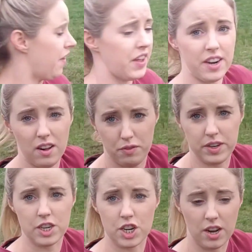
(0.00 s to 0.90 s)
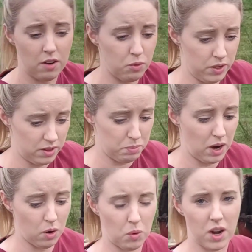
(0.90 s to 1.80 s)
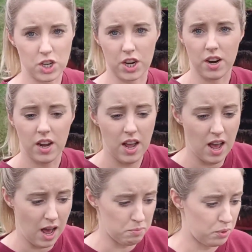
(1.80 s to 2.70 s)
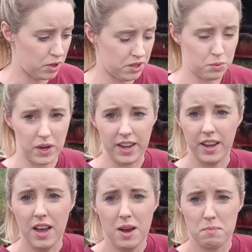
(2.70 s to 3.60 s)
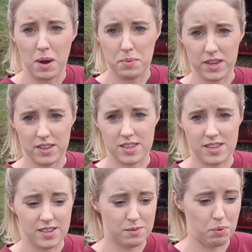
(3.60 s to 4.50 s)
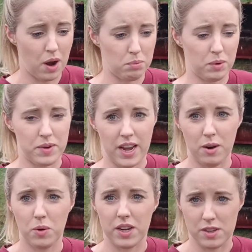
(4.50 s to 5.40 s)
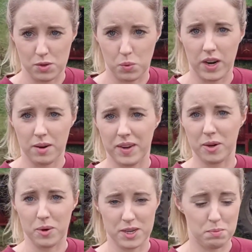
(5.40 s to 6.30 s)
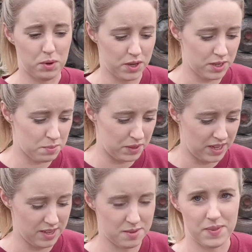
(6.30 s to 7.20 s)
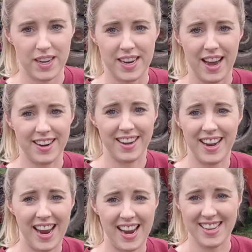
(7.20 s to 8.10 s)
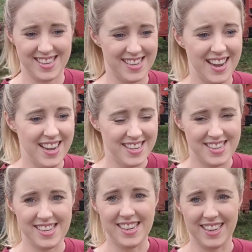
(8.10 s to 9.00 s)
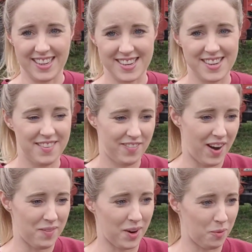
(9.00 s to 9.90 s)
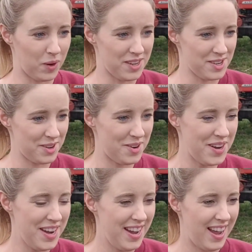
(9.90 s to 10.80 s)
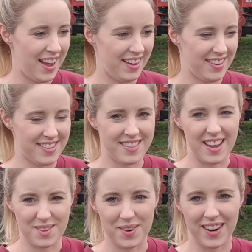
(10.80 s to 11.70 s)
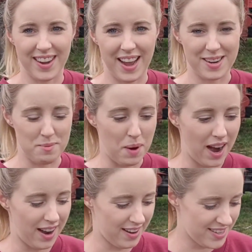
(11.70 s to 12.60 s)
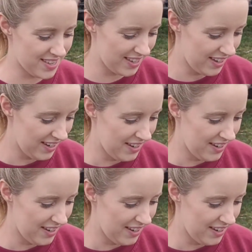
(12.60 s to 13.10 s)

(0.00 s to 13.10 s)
And then I'll finish it off with the power washer and put it away. My biggest problem now is where am I going to put it, because my Nana hates seeing it from her window, and that's where I had it parked